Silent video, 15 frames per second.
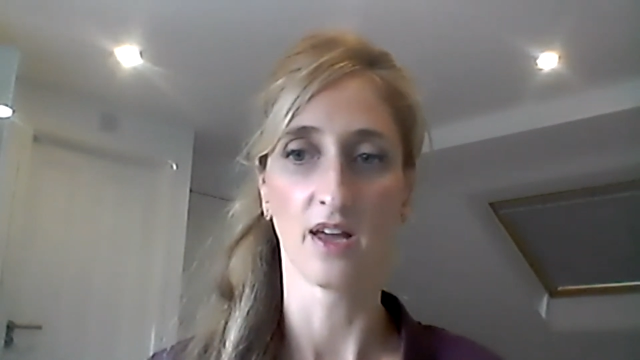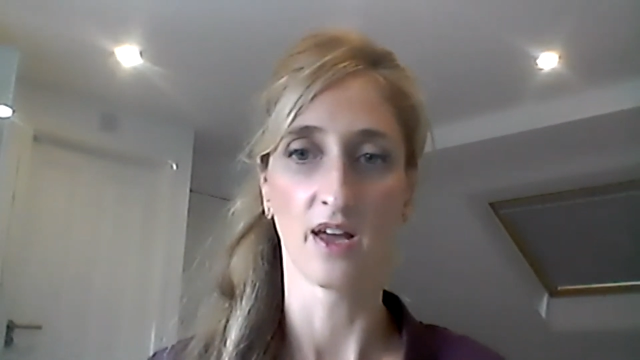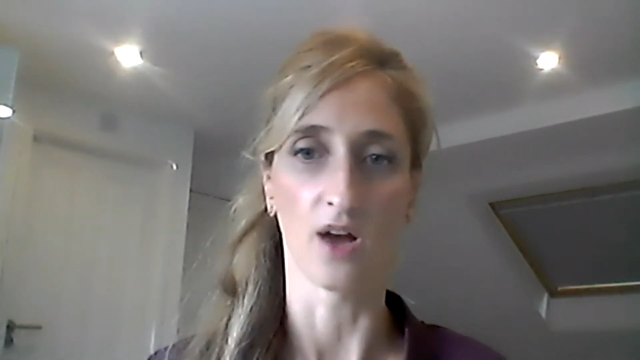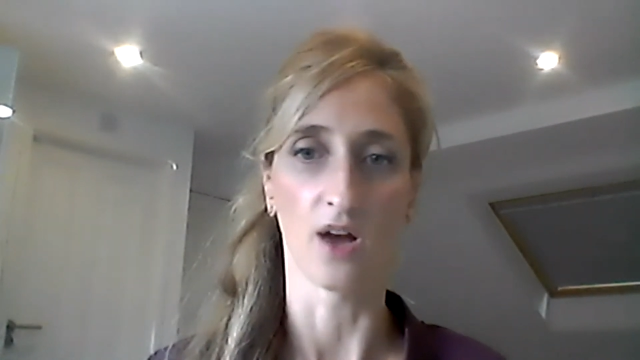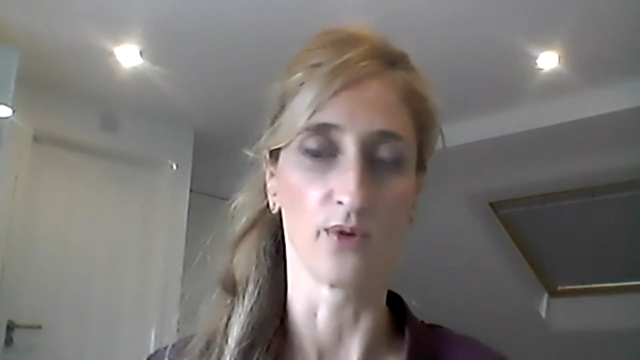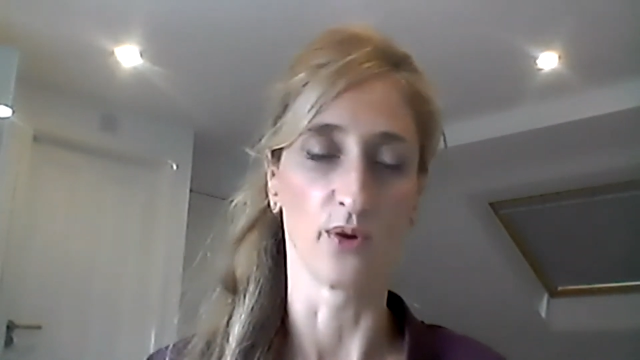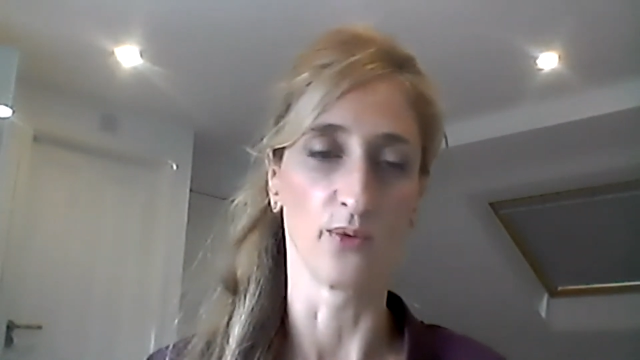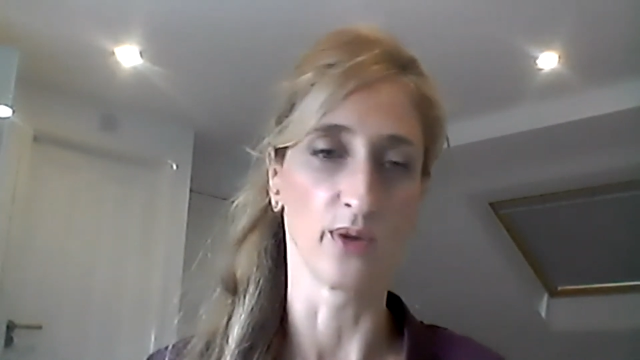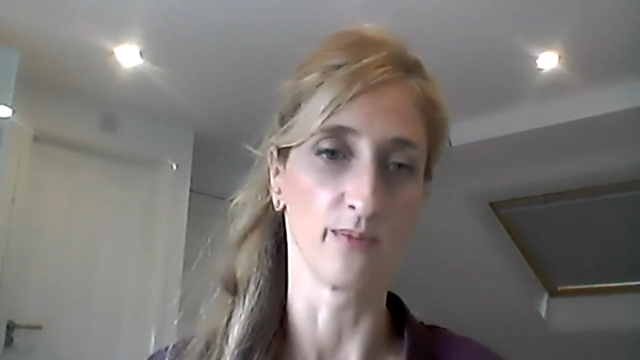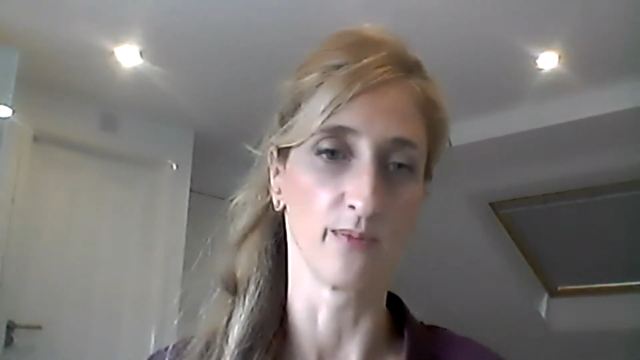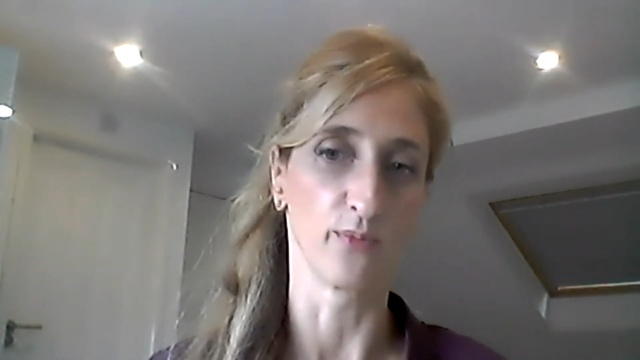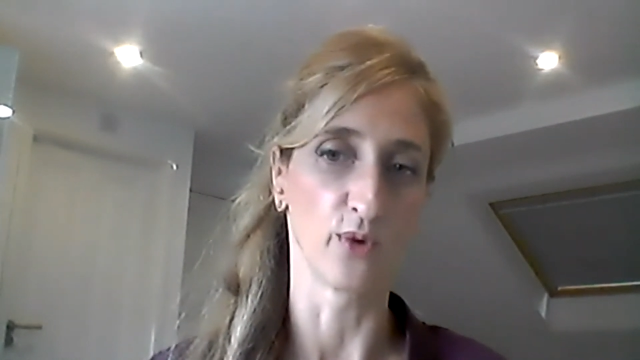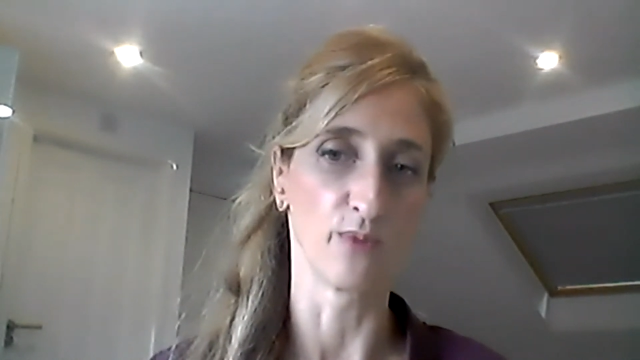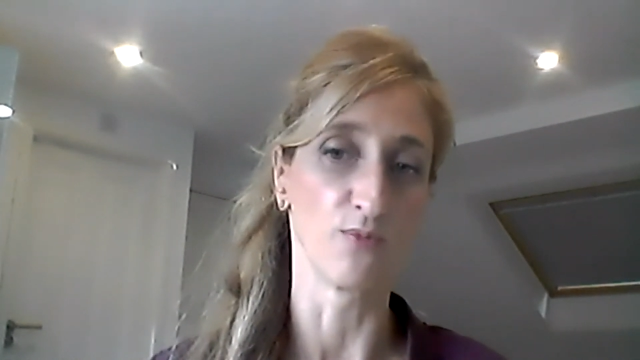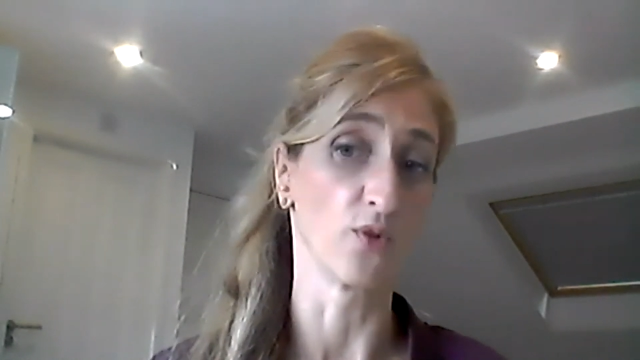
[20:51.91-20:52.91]
we're
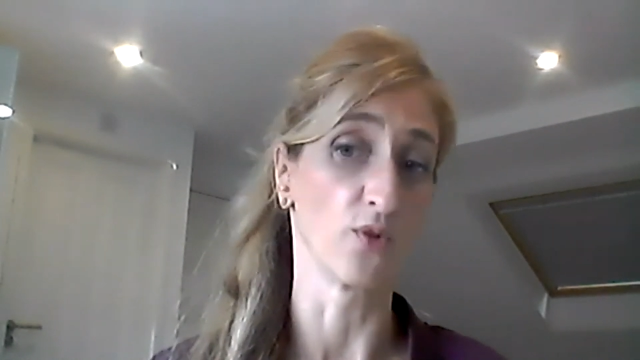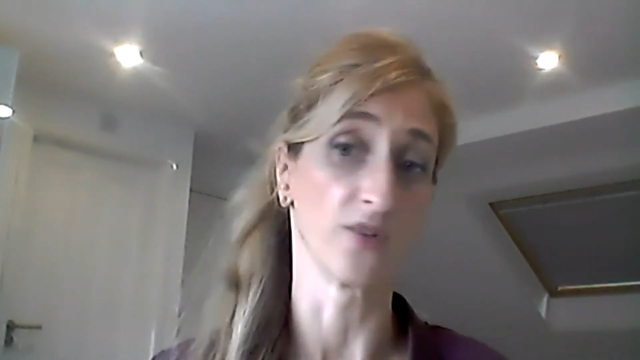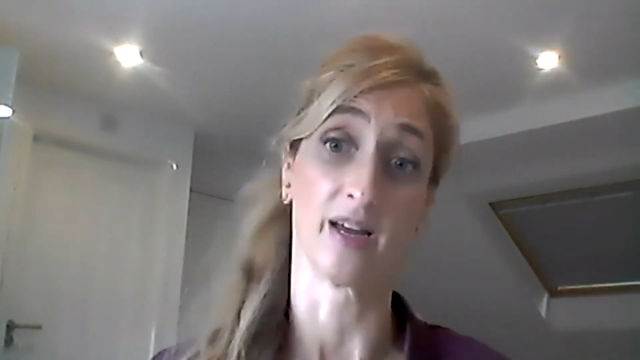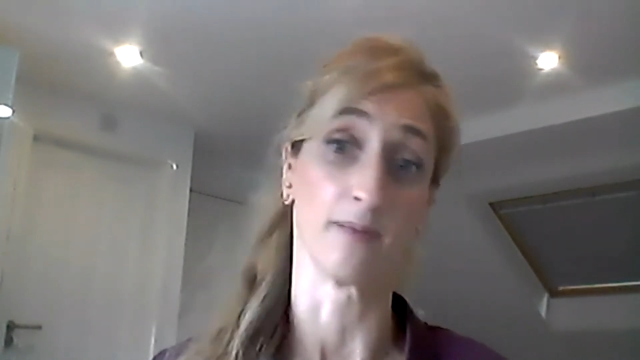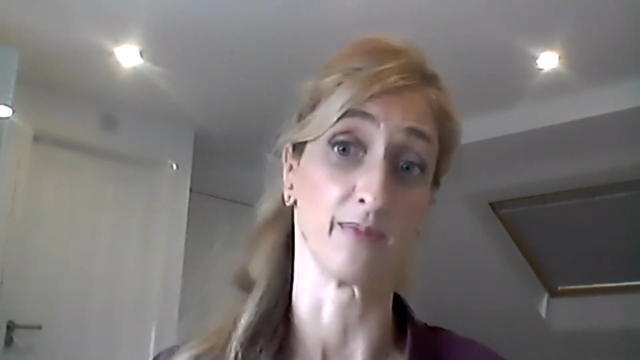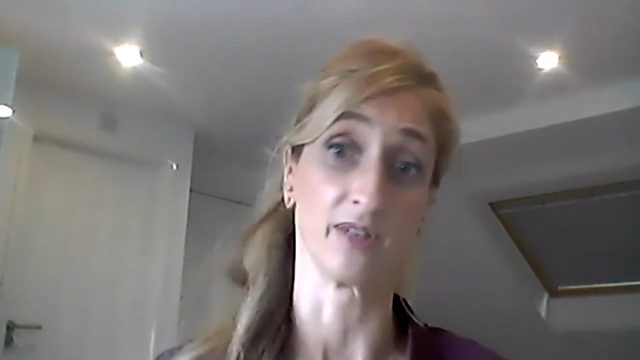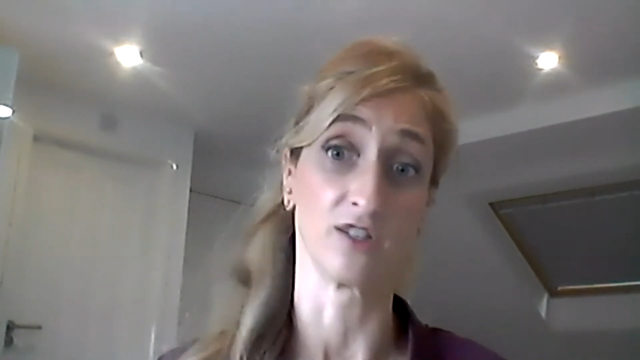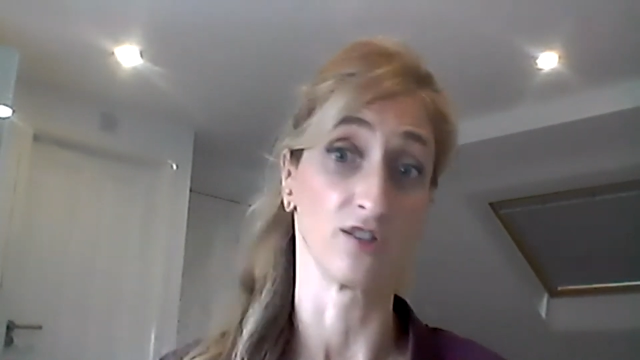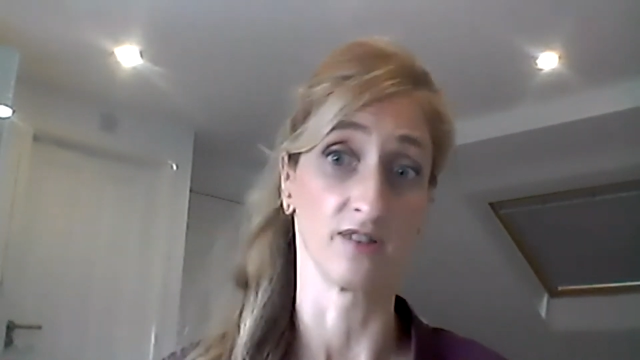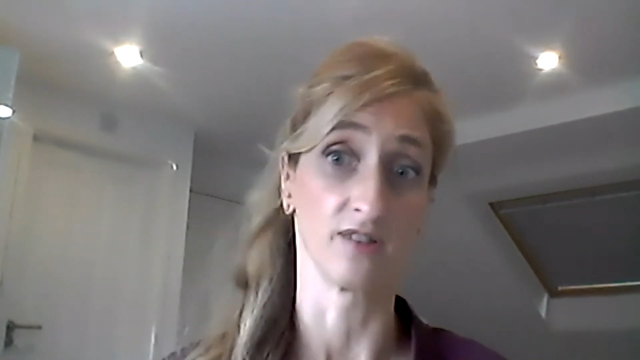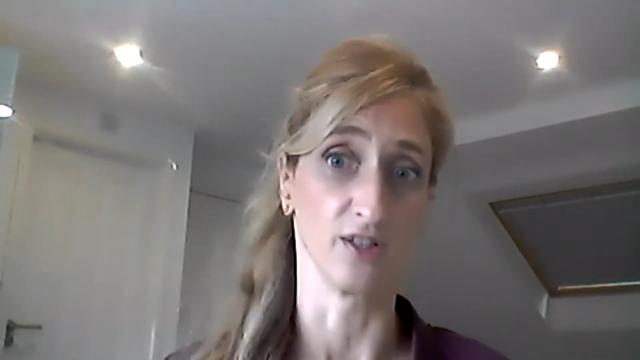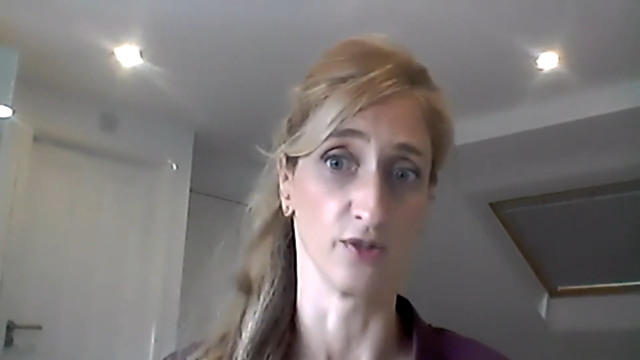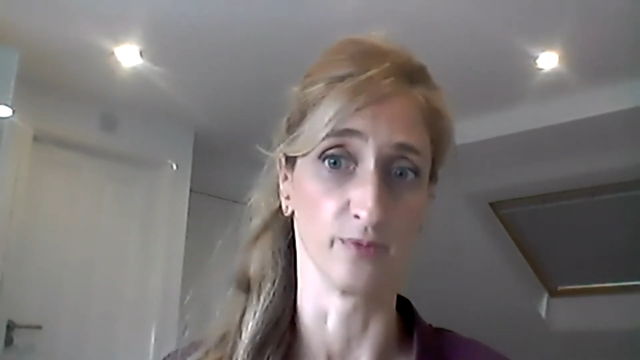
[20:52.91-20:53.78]
more than happy to see you.